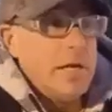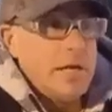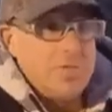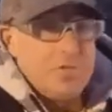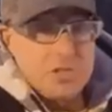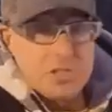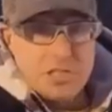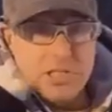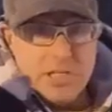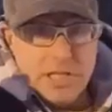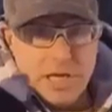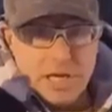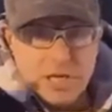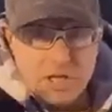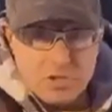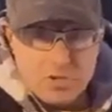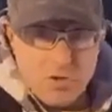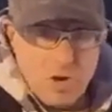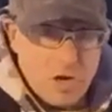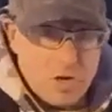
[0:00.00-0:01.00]
if you see like a
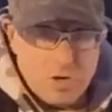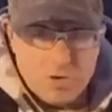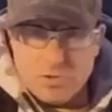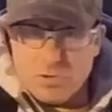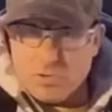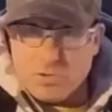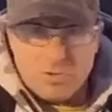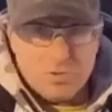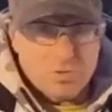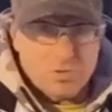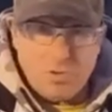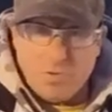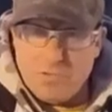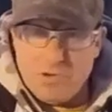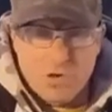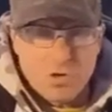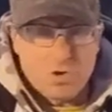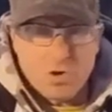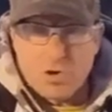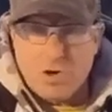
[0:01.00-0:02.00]
truck or a
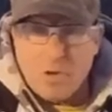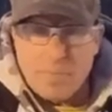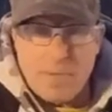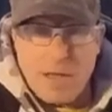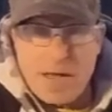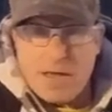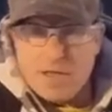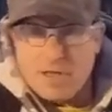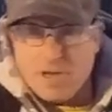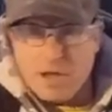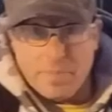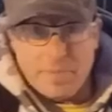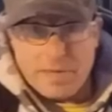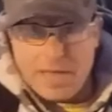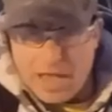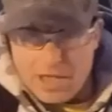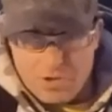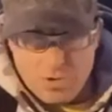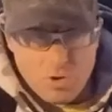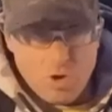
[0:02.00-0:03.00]
vehicle coming
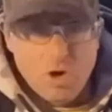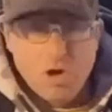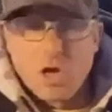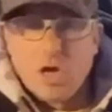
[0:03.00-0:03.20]
at you